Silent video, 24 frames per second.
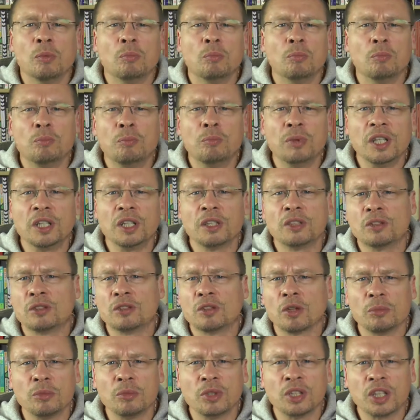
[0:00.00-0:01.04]
big
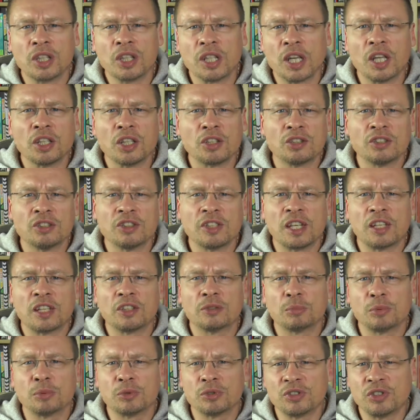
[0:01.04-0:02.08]
communications
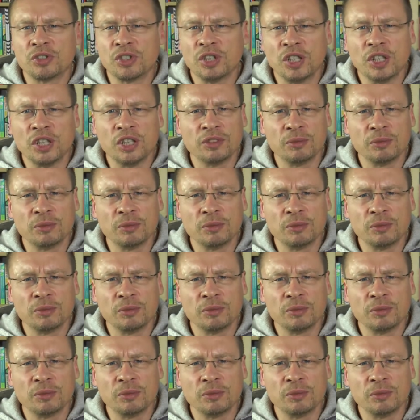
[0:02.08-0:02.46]
expertise